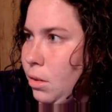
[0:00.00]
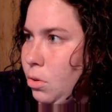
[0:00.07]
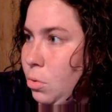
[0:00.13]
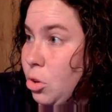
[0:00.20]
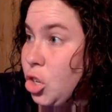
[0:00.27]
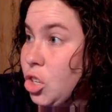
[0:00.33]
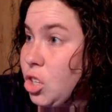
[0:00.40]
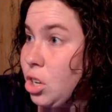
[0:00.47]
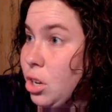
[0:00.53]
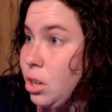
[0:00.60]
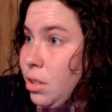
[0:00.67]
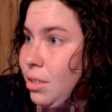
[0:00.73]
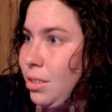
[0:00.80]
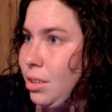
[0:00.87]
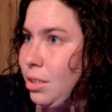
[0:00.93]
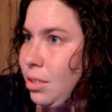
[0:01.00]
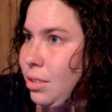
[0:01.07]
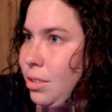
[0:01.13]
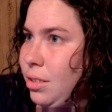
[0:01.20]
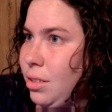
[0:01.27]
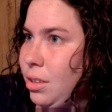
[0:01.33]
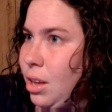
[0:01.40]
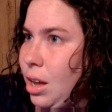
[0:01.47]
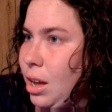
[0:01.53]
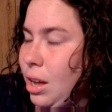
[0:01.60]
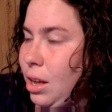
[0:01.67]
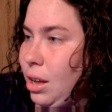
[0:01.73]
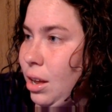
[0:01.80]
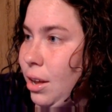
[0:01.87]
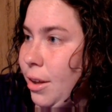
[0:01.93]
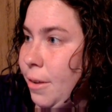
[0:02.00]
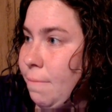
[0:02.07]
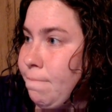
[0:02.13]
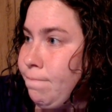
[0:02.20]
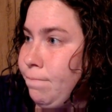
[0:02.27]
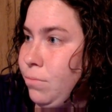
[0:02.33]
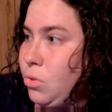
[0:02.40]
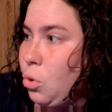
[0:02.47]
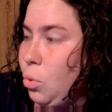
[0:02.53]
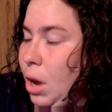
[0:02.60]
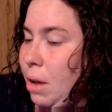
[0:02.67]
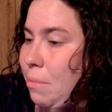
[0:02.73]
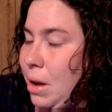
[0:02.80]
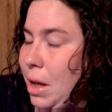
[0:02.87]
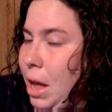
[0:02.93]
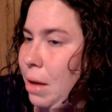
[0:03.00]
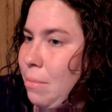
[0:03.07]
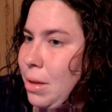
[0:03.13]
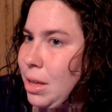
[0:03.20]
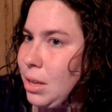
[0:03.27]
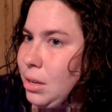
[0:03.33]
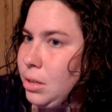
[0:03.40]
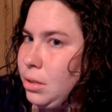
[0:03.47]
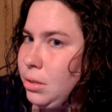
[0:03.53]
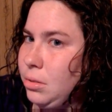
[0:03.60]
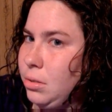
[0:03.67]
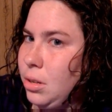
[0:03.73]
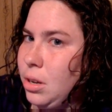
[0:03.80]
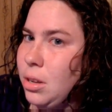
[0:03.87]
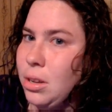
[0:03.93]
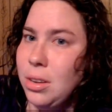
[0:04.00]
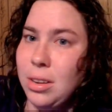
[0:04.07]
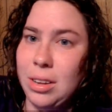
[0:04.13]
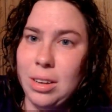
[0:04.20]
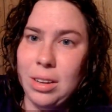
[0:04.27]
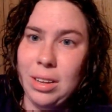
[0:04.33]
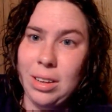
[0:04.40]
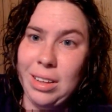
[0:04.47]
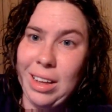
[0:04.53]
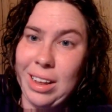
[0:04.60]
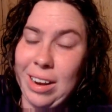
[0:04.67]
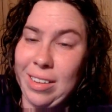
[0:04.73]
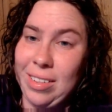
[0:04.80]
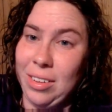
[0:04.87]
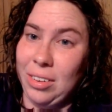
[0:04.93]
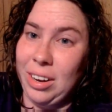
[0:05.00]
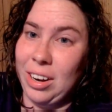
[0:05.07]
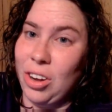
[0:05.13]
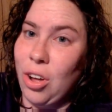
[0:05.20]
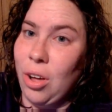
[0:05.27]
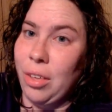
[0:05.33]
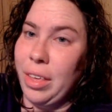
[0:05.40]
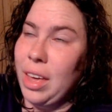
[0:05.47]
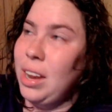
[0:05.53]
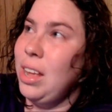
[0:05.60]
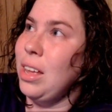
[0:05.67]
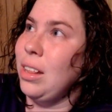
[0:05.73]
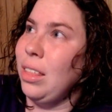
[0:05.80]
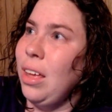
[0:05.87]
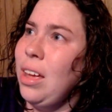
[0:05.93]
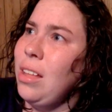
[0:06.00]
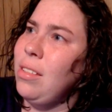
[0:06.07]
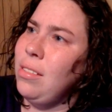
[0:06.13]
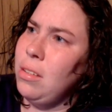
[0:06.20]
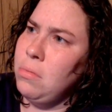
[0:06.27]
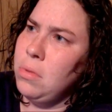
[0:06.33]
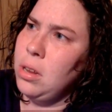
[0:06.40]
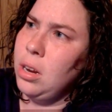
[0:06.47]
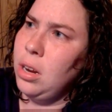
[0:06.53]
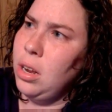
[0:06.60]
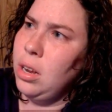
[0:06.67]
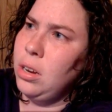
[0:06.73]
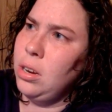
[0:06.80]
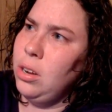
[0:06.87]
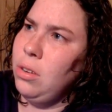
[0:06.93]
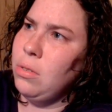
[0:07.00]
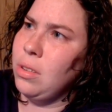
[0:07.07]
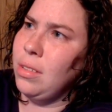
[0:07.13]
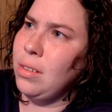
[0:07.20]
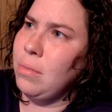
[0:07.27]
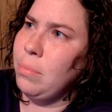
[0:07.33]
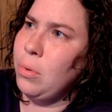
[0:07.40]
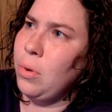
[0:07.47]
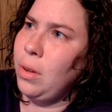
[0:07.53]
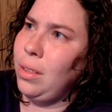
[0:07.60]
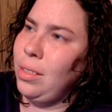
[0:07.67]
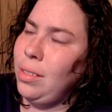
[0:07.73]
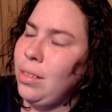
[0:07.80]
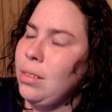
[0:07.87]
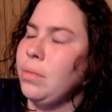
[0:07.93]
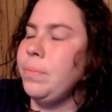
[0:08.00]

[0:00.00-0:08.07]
Which is good, since I don't have my Ambien, and I still need to call that in. That's something I need to do at some point.